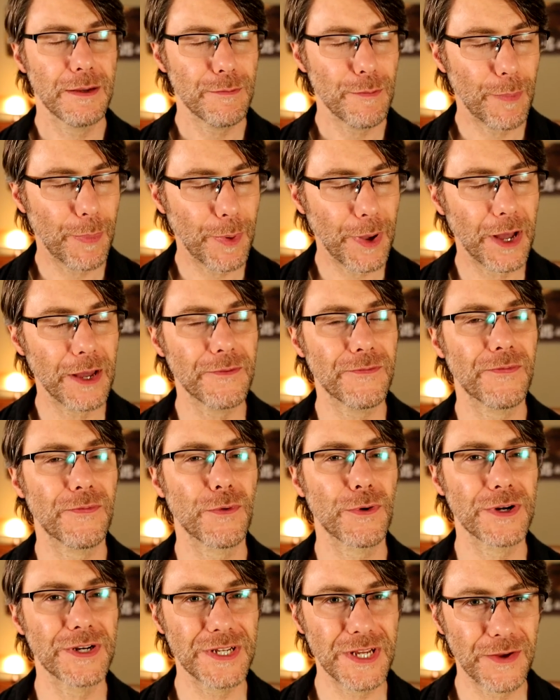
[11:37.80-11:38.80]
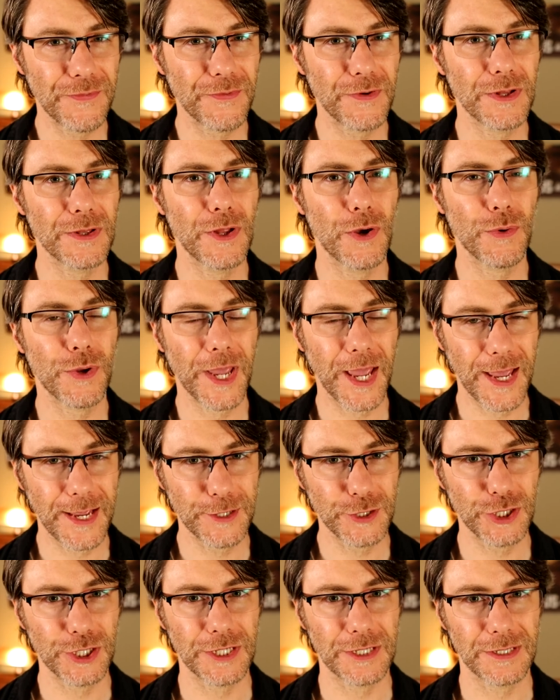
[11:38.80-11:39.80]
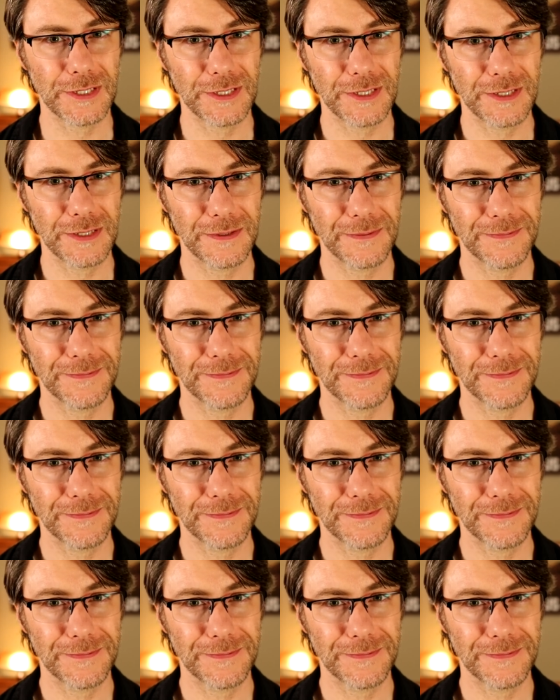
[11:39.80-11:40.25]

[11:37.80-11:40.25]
but for different locations.